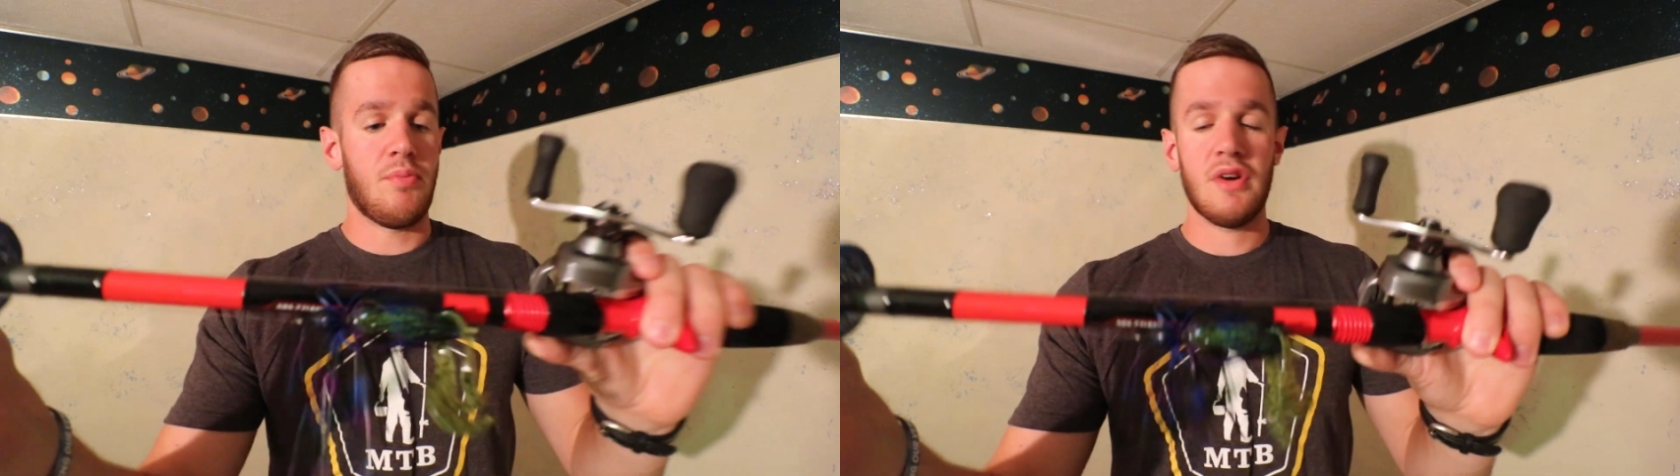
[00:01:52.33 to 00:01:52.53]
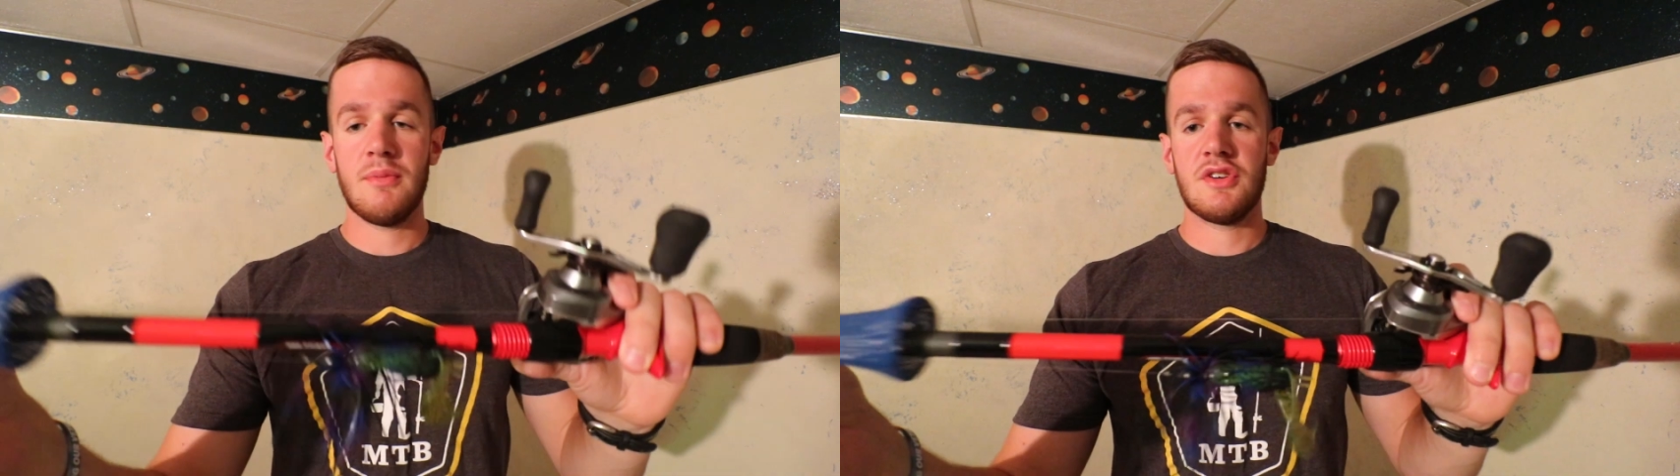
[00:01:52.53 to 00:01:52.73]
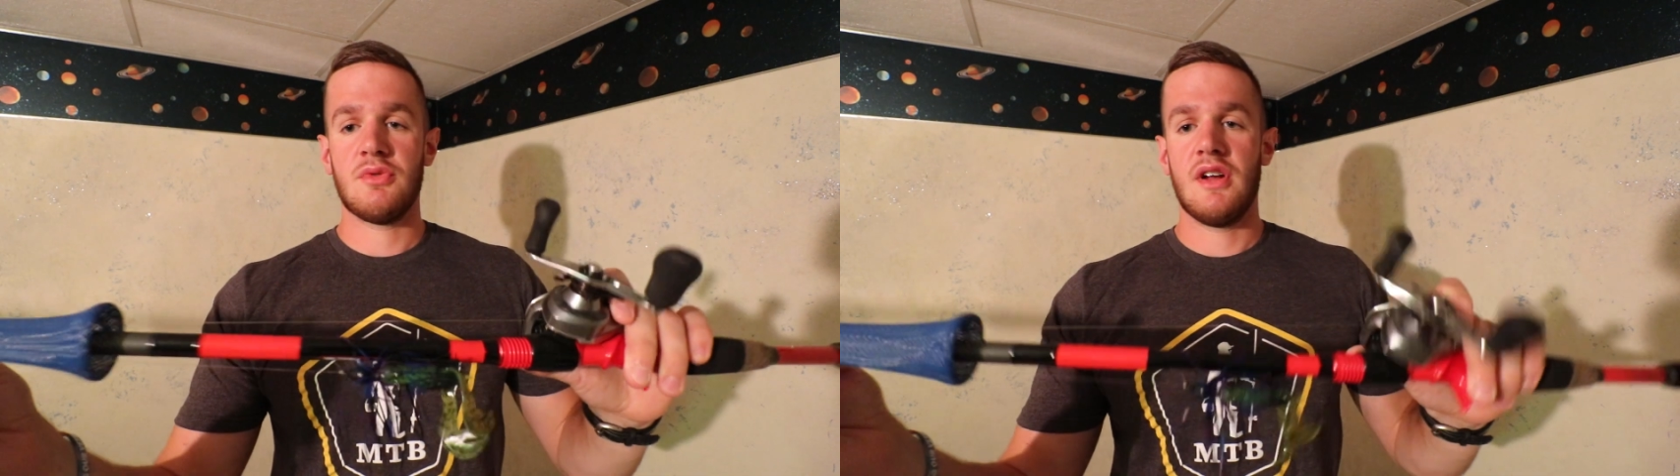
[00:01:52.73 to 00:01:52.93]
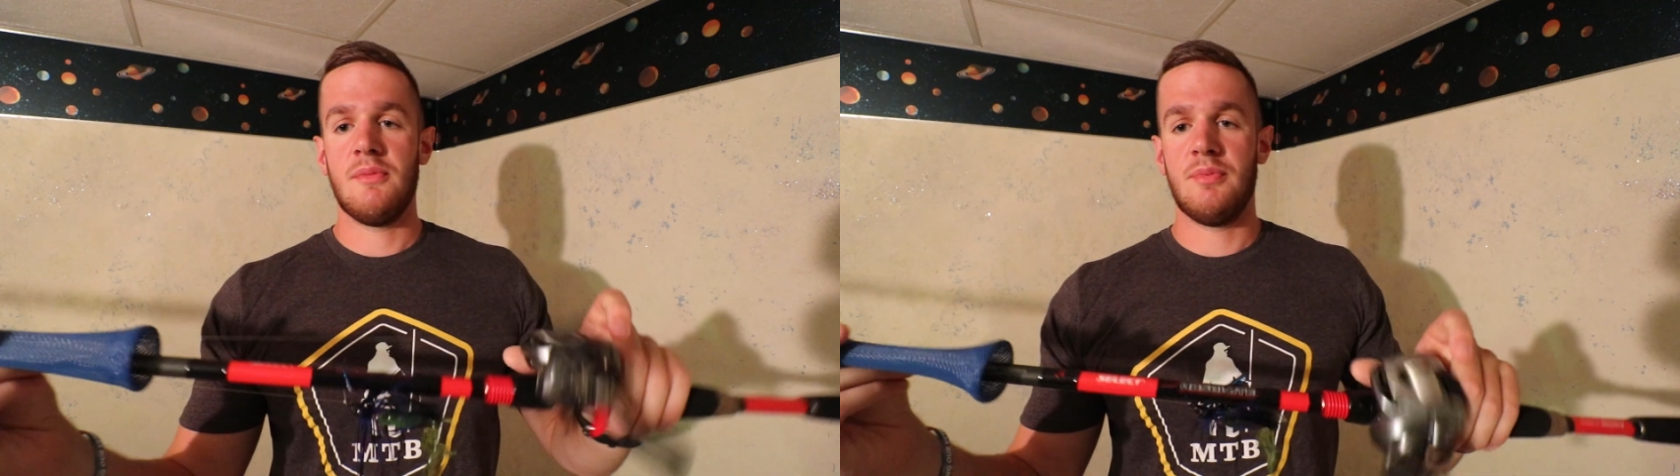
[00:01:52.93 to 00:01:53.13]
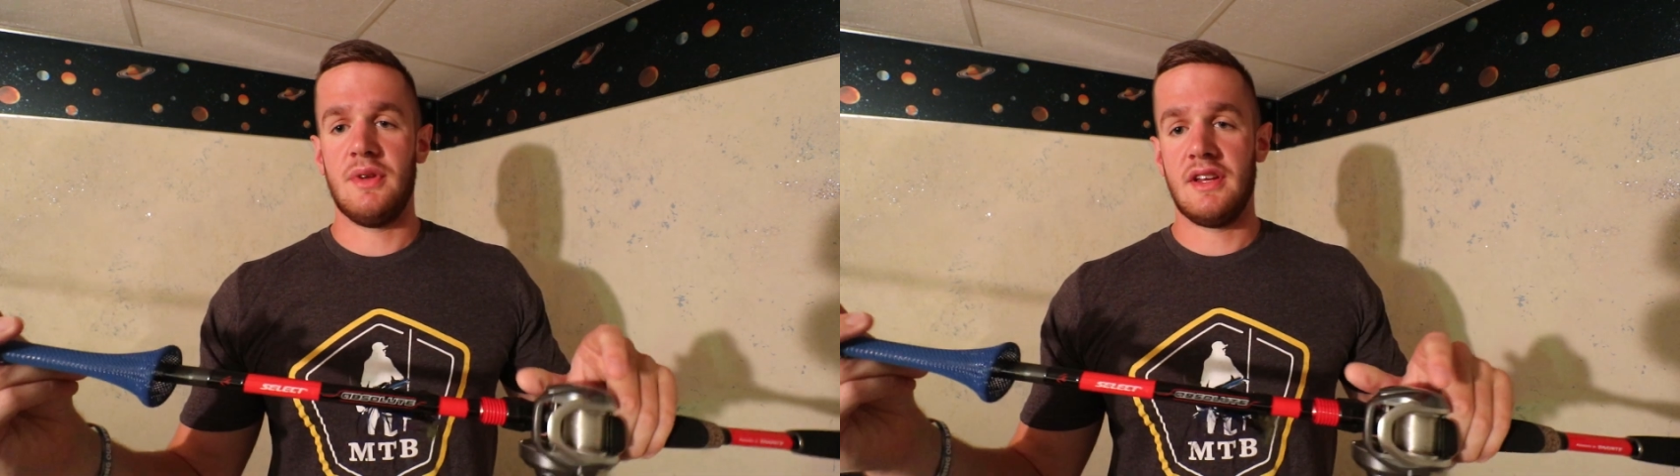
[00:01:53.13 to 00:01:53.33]
pretty much what
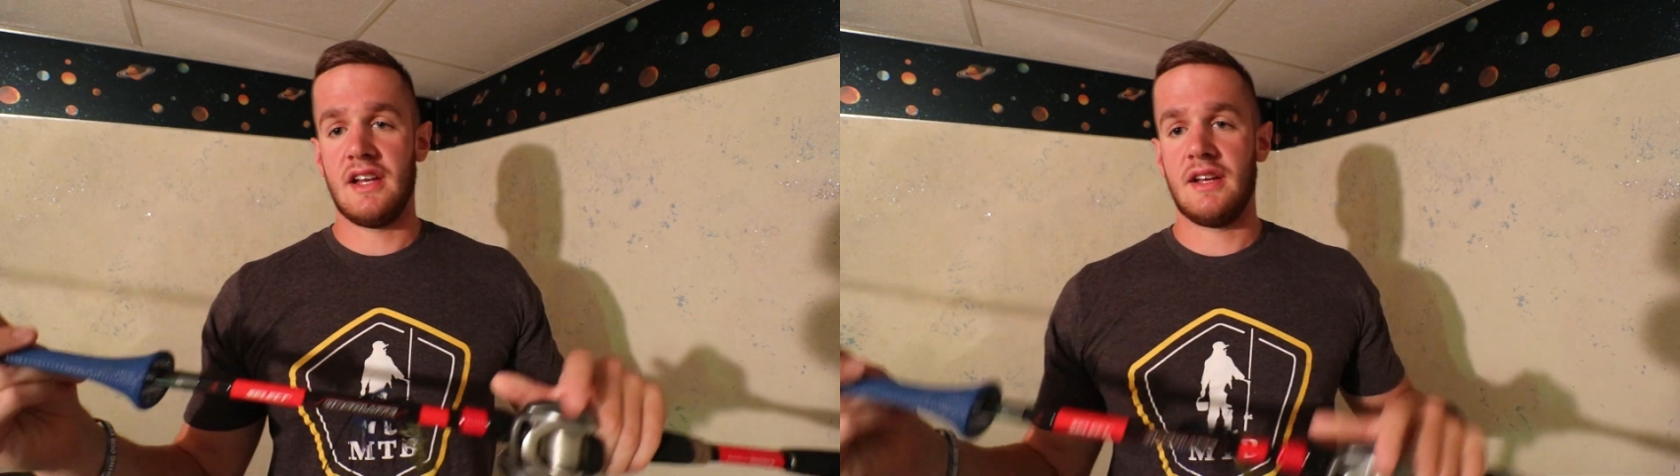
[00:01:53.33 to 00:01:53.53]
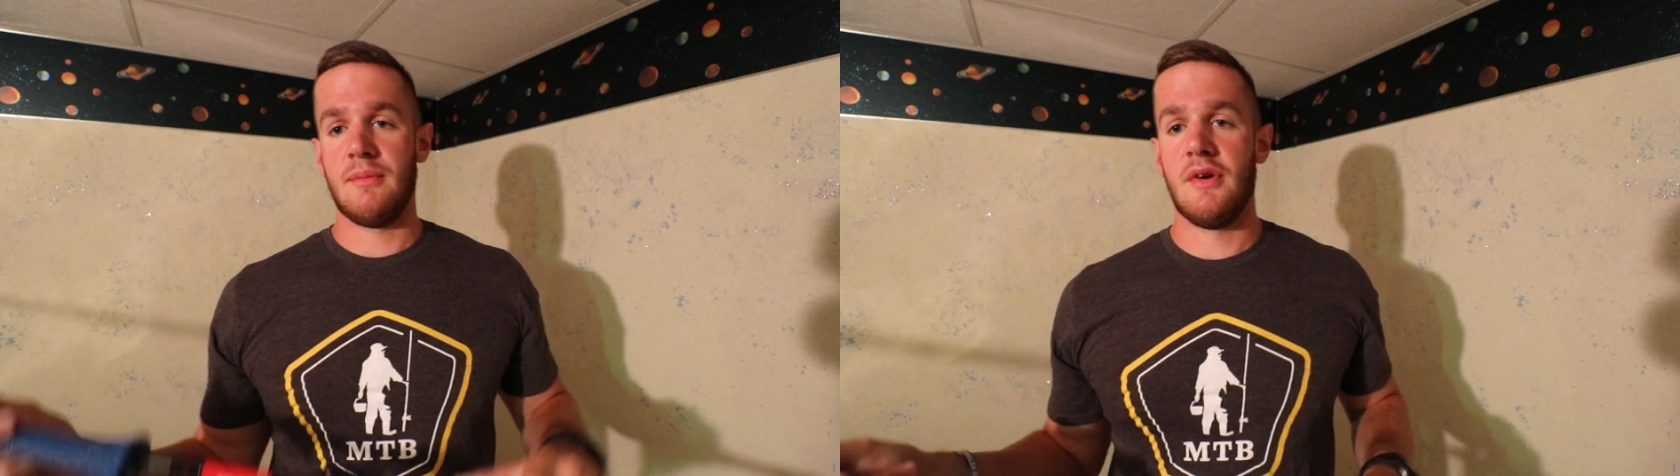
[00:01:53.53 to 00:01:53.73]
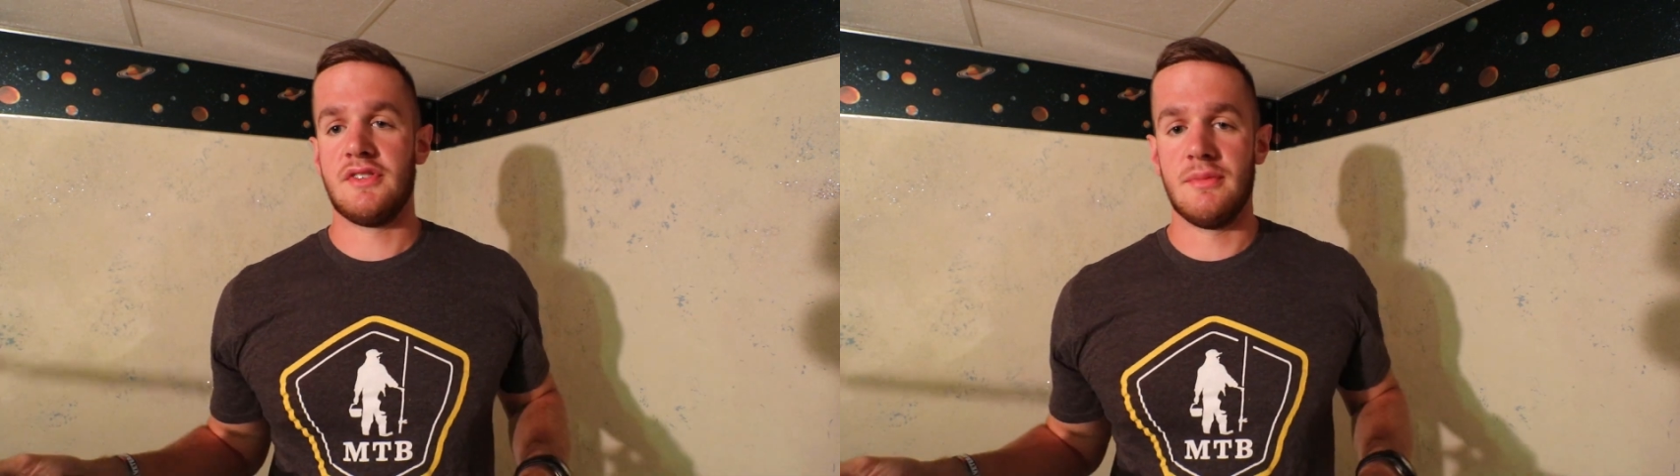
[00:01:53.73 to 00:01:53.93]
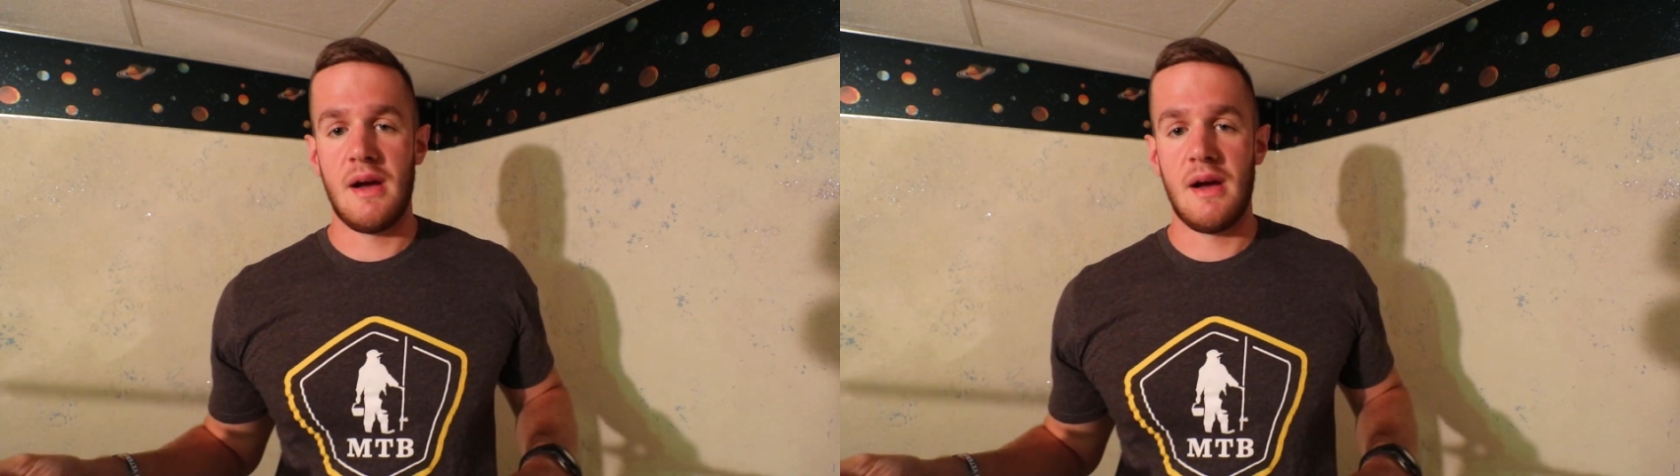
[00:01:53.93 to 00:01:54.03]
I've been getting most of